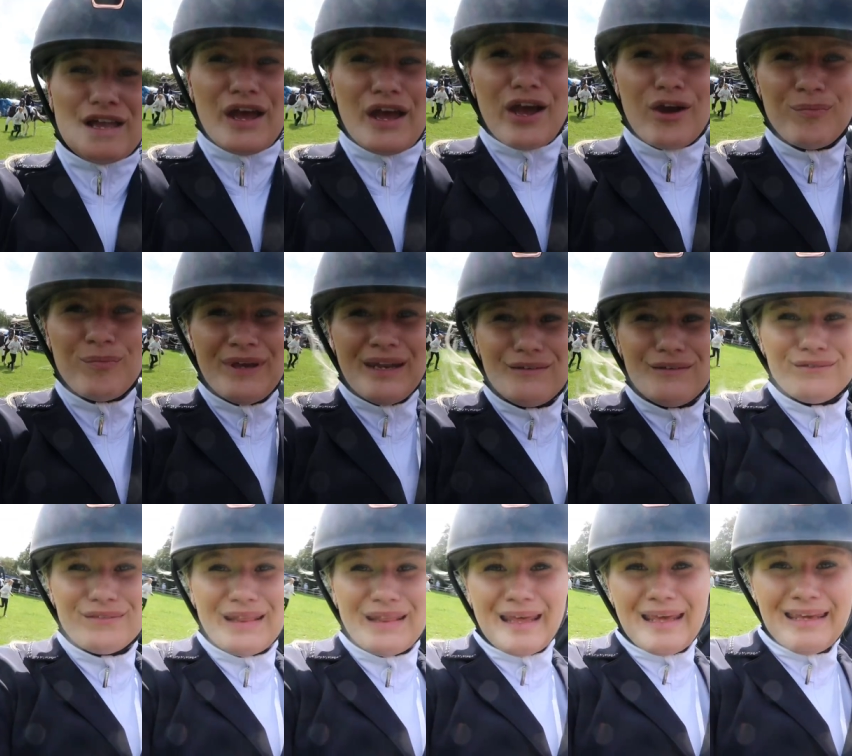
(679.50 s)
Now, uh, been
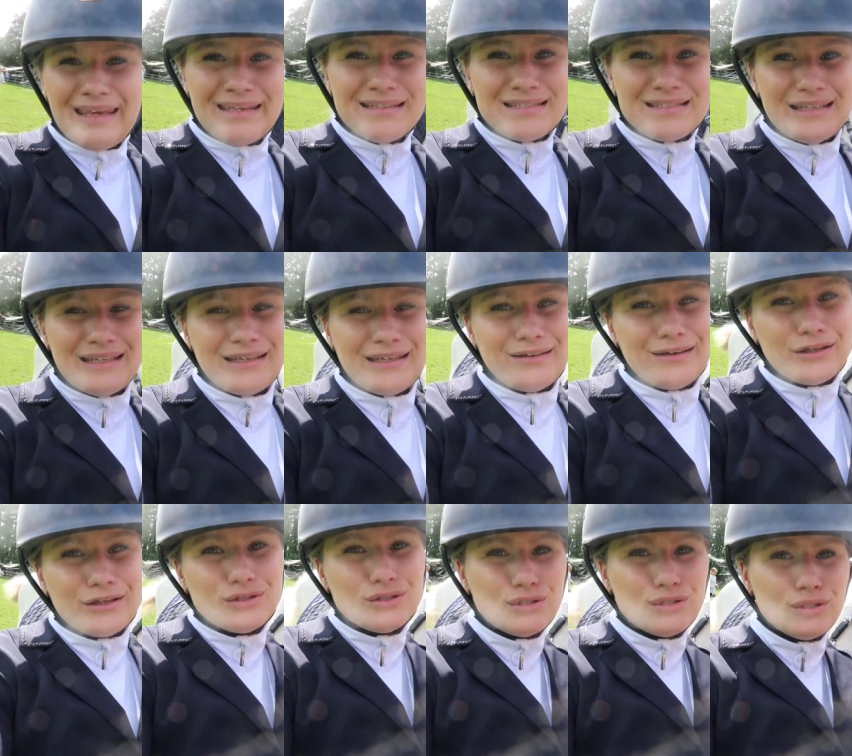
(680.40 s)
in for the 80,
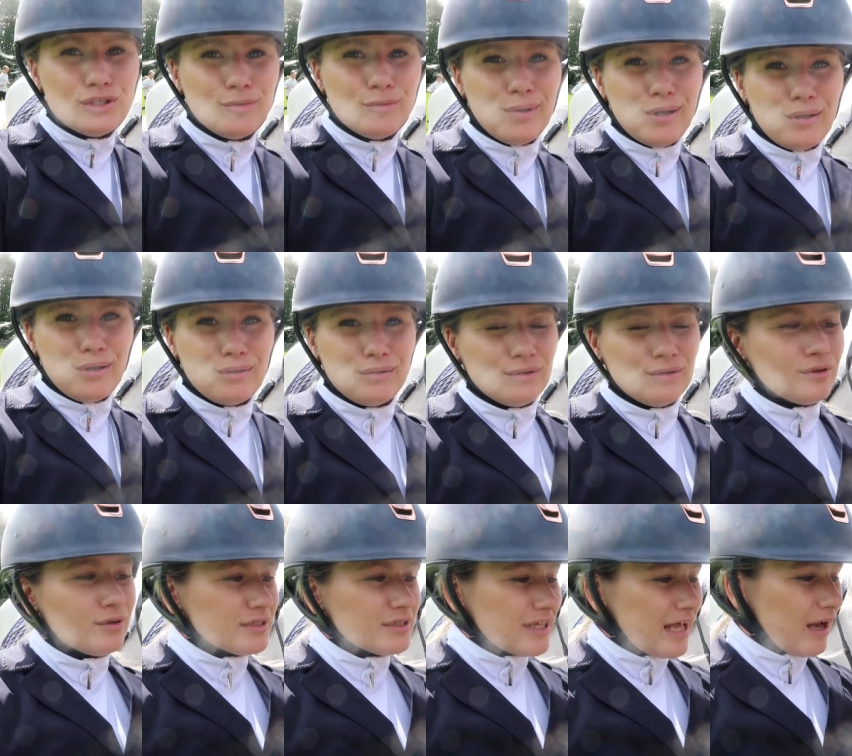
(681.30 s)
had uh, two
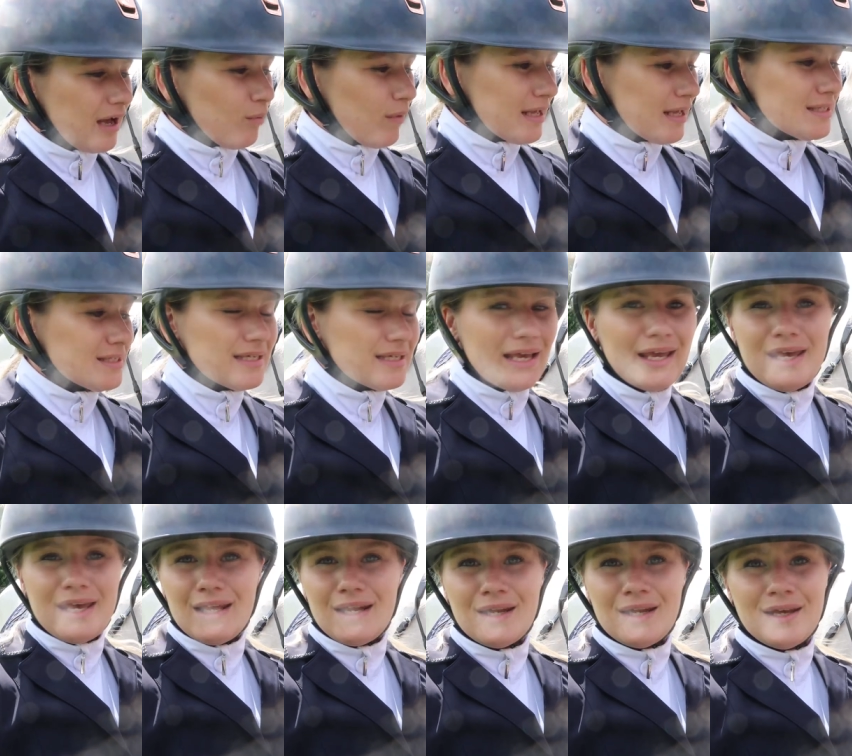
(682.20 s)
poles. I went
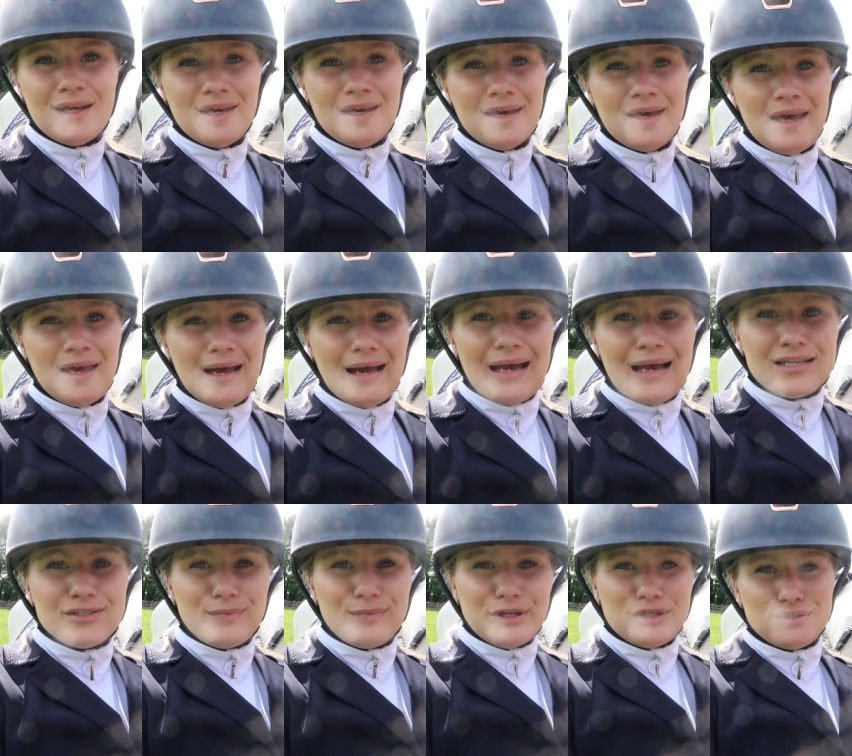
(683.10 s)
in
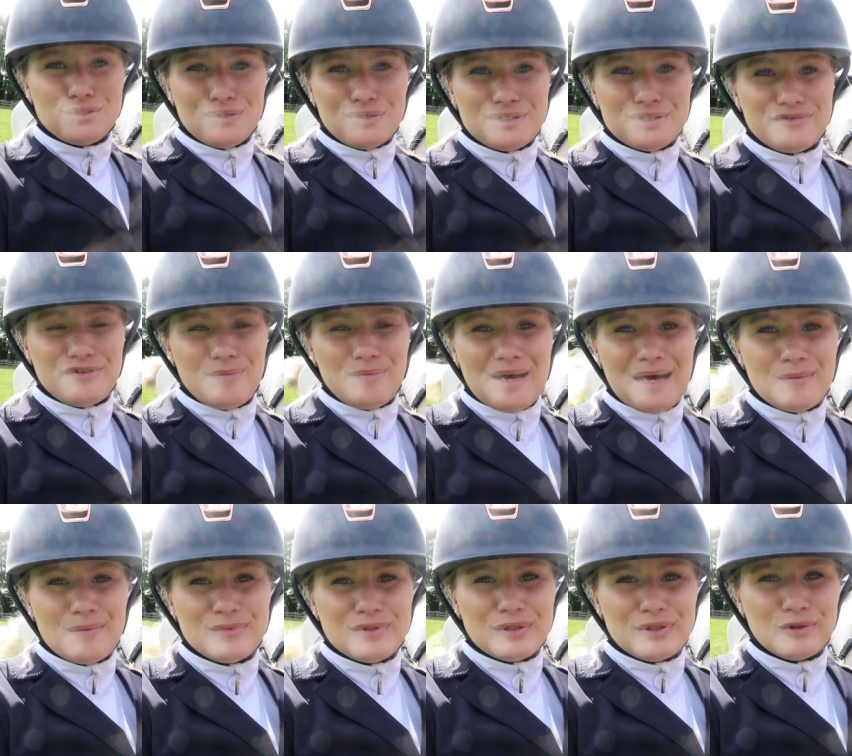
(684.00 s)
as my instructor from
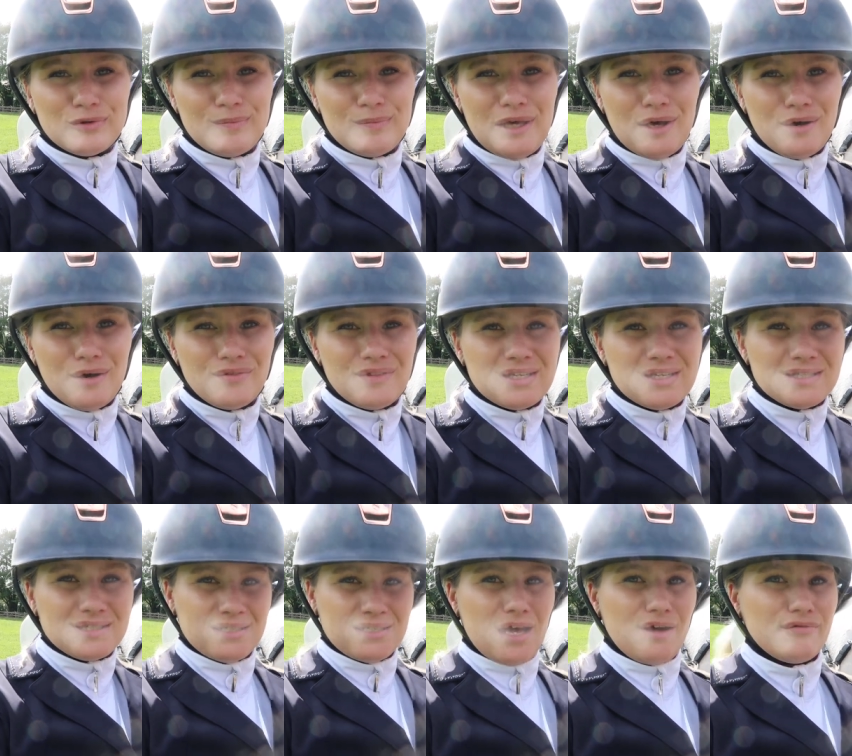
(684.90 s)
camp told me on the
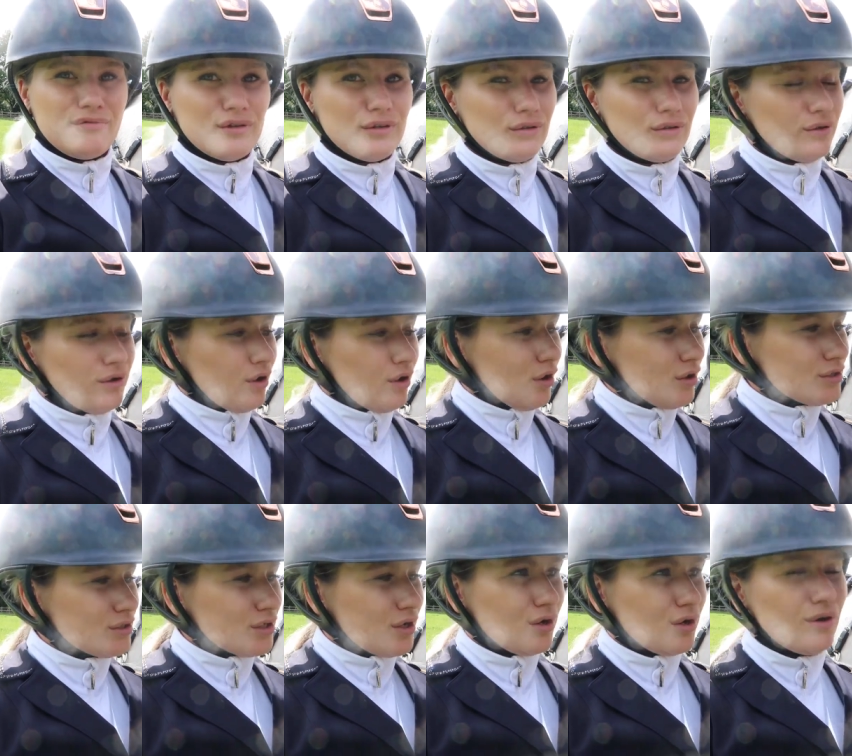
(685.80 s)
snaffle,
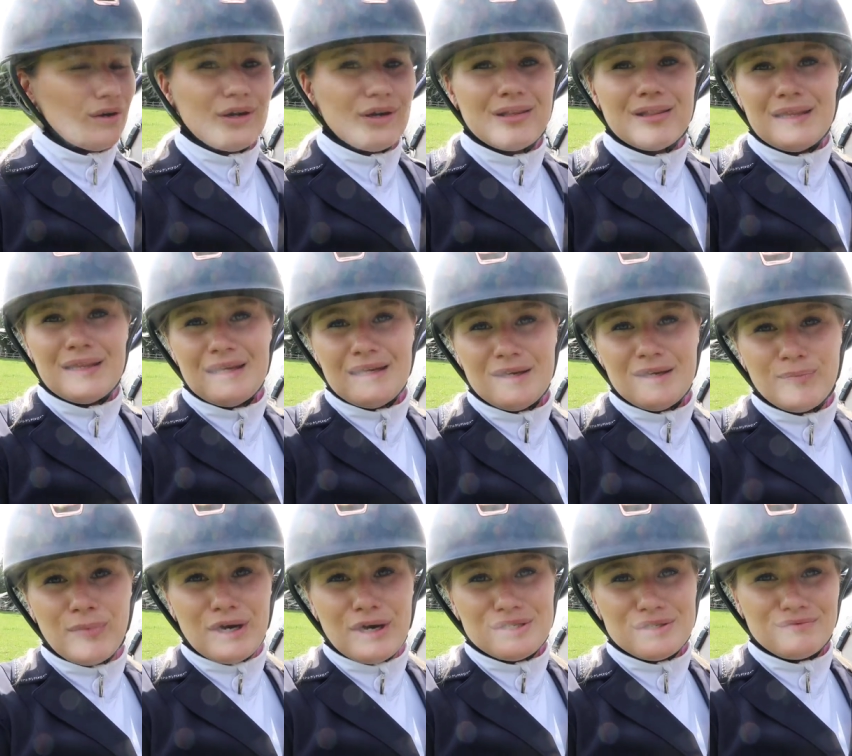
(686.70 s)
not on
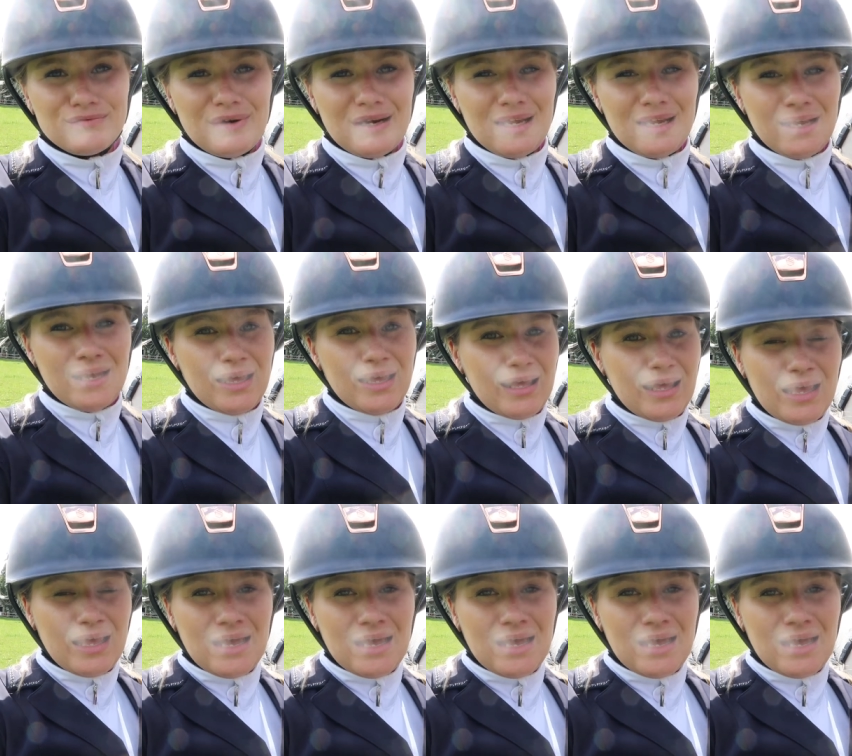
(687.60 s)
the bottom ring.